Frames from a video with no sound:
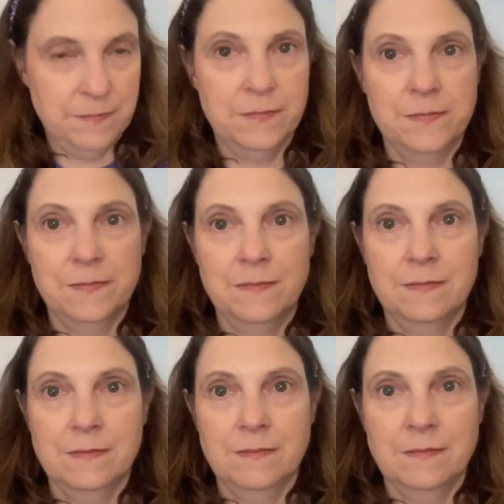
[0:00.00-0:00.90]

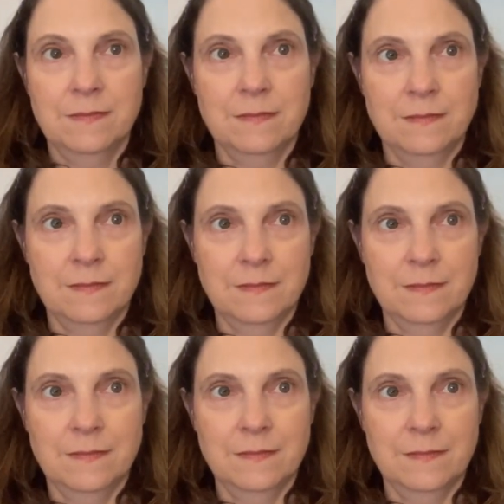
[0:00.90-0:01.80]

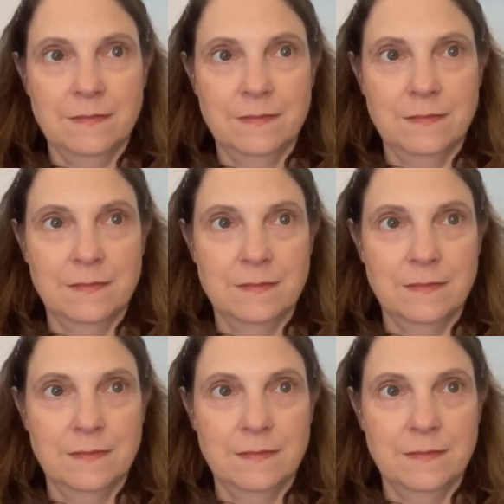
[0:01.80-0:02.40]
Nothing is said.